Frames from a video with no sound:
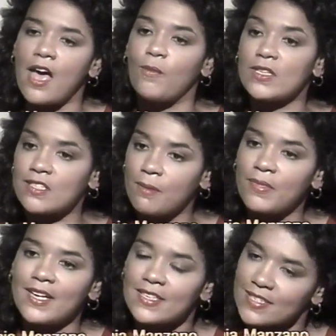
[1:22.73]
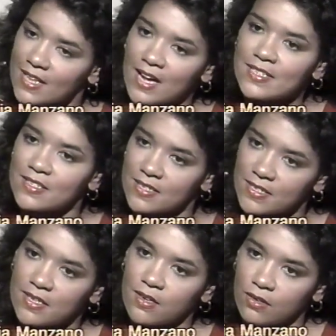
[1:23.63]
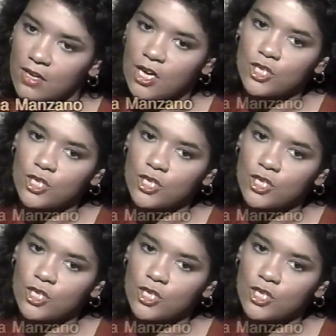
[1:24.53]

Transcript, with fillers: and when something is not sincere.